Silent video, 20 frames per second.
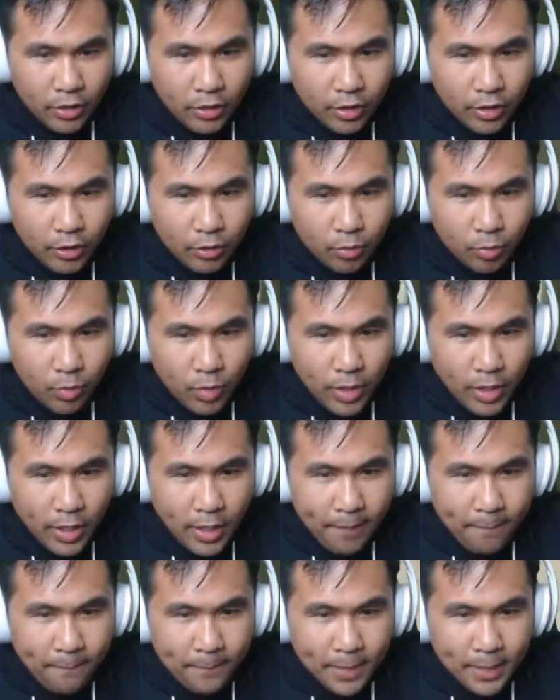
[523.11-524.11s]
this
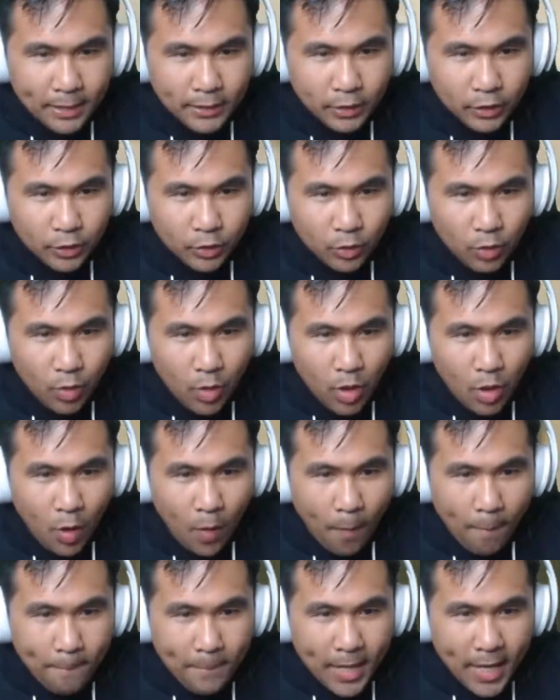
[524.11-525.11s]
way, magic door
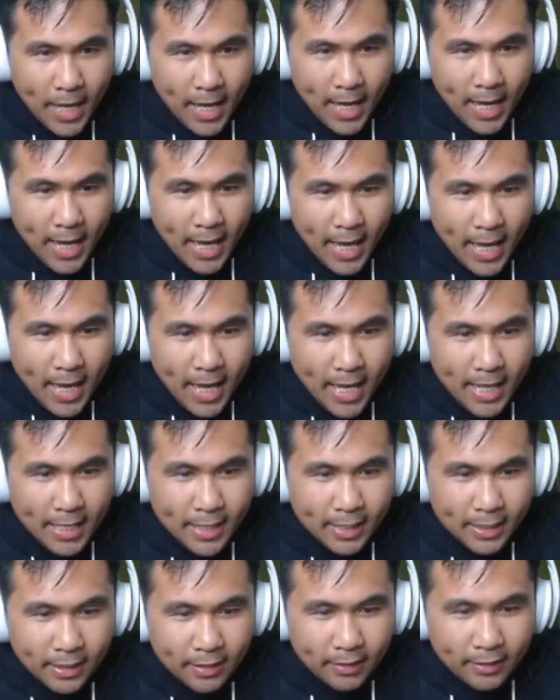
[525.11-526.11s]
open!